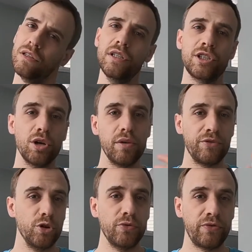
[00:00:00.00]
So if
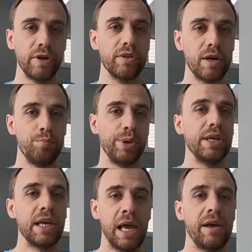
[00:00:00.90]
you feel that big
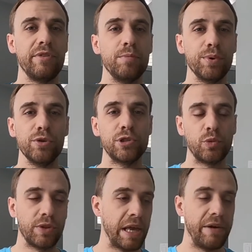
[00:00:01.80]
heavy boots
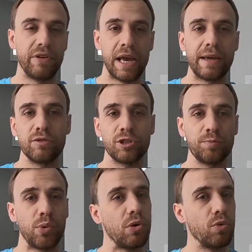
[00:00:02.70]
with heavy ankle
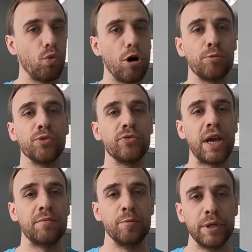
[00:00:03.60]
support, waterproof
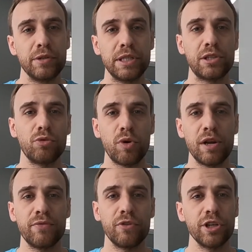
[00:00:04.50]
capabilities are right
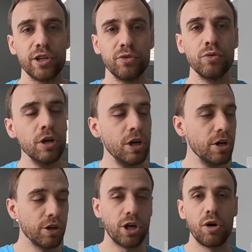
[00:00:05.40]
for you,
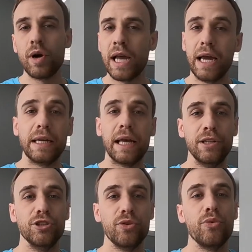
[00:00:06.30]
go ahead
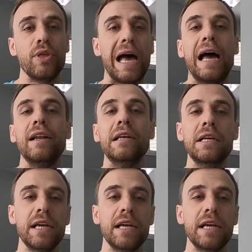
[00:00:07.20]
and do that.